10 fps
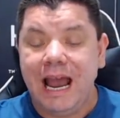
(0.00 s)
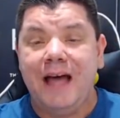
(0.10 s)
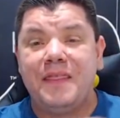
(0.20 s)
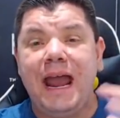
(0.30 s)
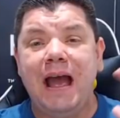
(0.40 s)

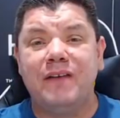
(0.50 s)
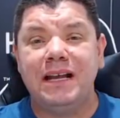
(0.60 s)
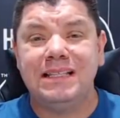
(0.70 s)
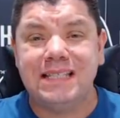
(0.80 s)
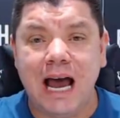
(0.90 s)
and they have
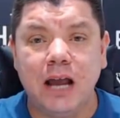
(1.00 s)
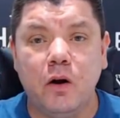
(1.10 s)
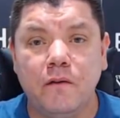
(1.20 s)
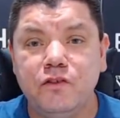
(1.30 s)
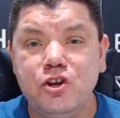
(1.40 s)
a ton
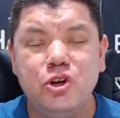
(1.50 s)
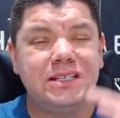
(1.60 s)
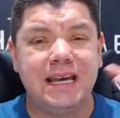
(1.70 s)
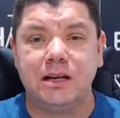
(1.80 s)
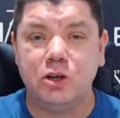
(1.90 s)
of new
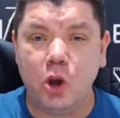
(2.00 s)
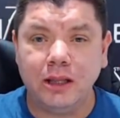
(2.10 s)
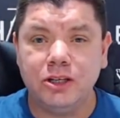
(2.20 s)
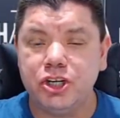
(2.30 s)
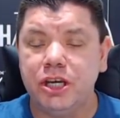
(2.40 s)

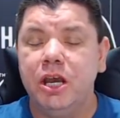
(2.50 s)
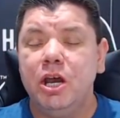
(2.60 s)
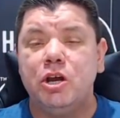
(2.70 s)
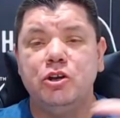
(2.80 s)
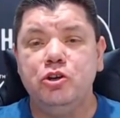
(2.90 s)
technology,
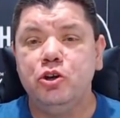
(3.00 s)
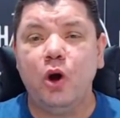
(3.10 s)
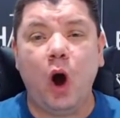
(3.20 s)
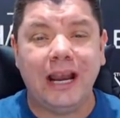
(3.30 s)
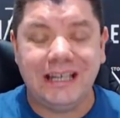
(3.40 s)

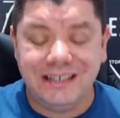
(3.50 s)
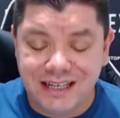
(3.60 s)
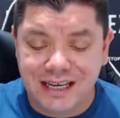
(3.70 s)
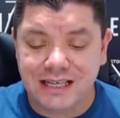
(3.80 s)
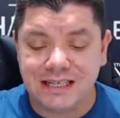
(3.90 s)
new
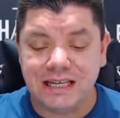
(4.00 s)
ideas.